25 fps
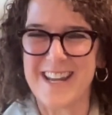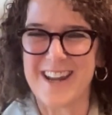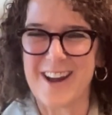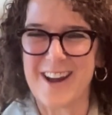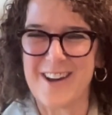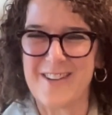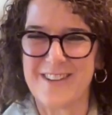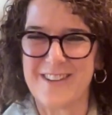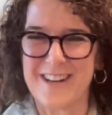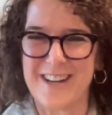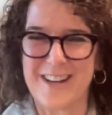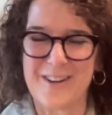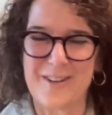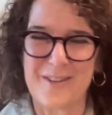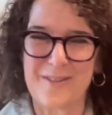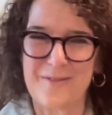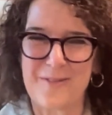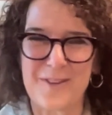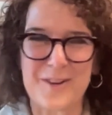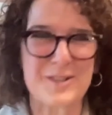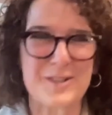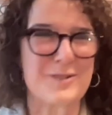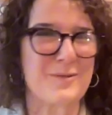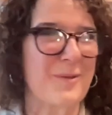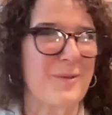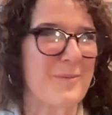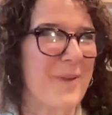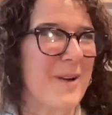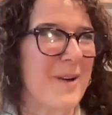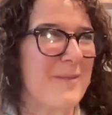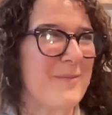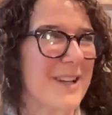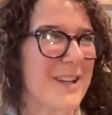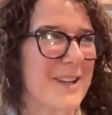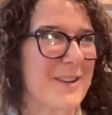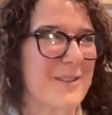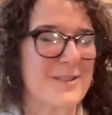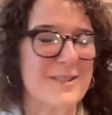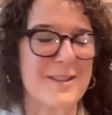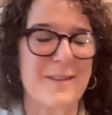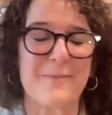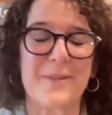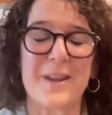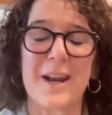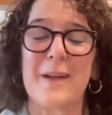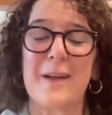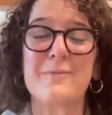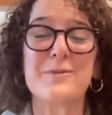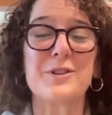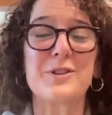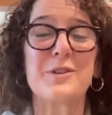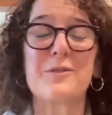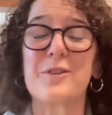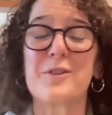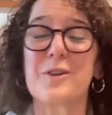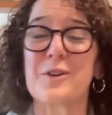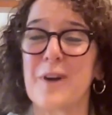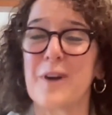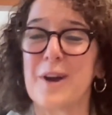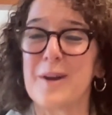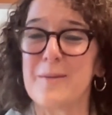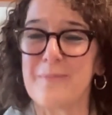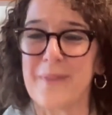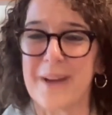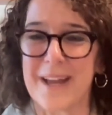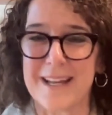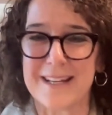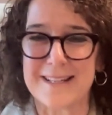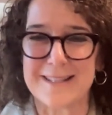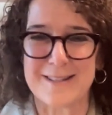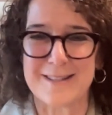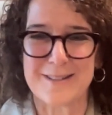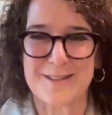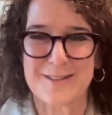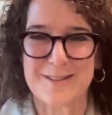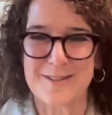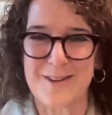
going or First Republic or something. I'm sure they're great banks. It's